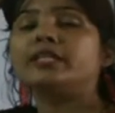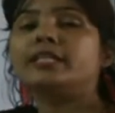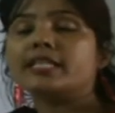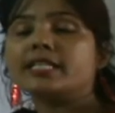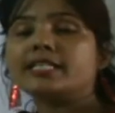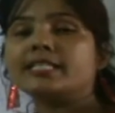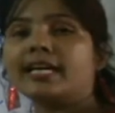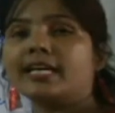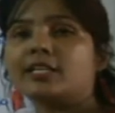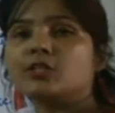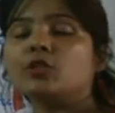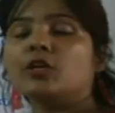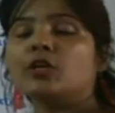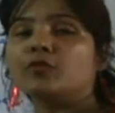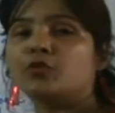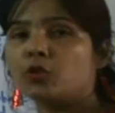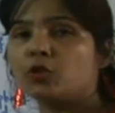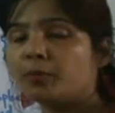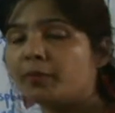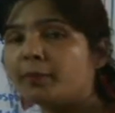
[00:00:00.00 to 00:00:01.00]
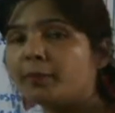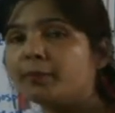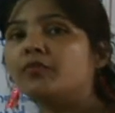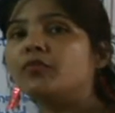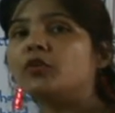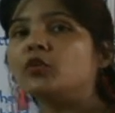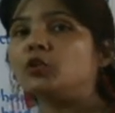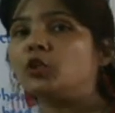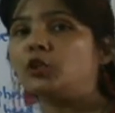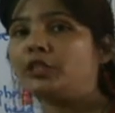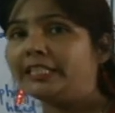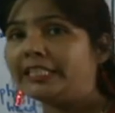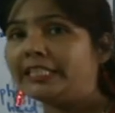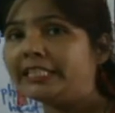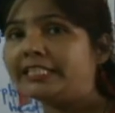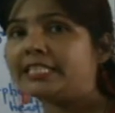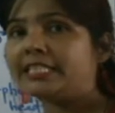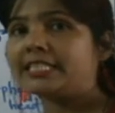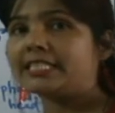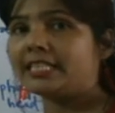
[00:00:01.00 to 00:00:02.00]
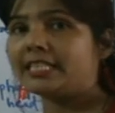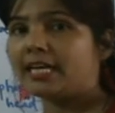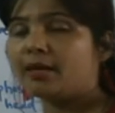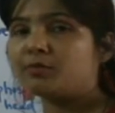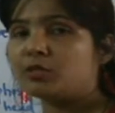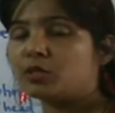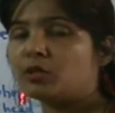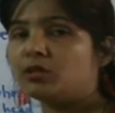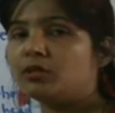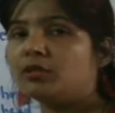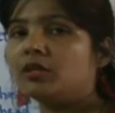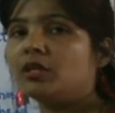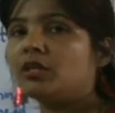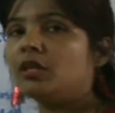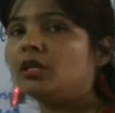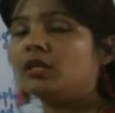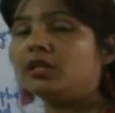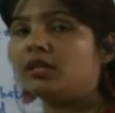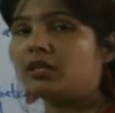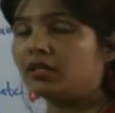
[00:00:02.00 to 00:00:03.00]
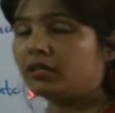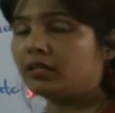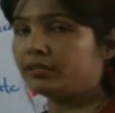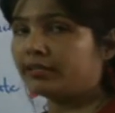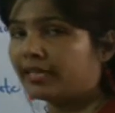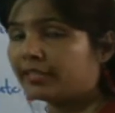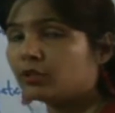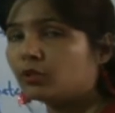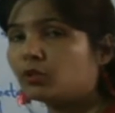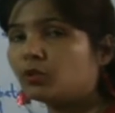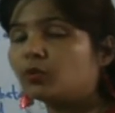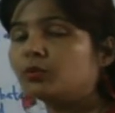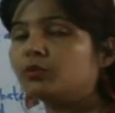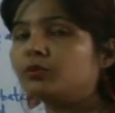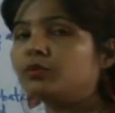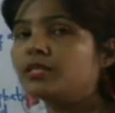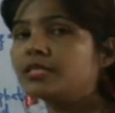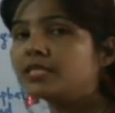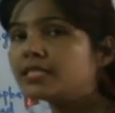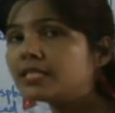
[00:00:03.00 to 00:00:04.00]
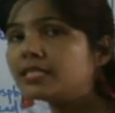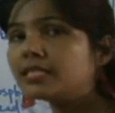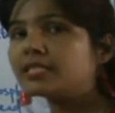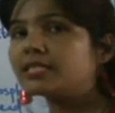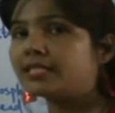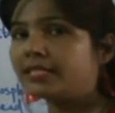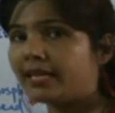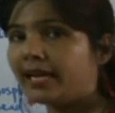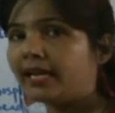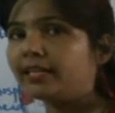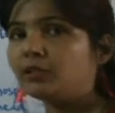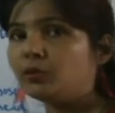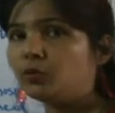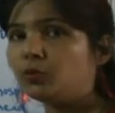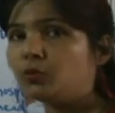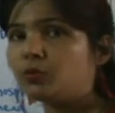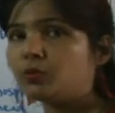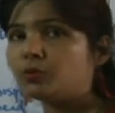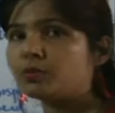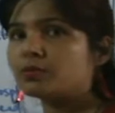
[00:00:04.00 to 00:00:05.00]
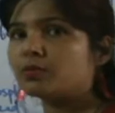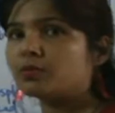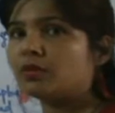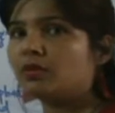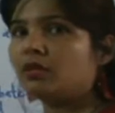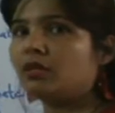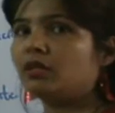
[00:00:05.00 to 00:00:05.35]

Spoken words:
thing is that you have to remember for your NEET exams and that, Nissls granules,